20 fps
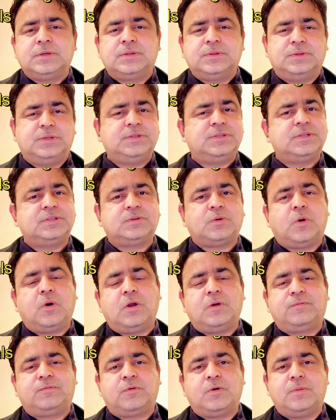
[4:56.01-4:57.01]
This is
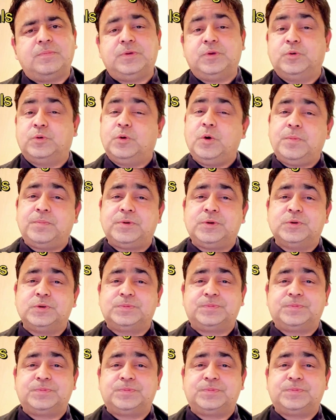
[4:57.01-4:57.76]
all from Europe News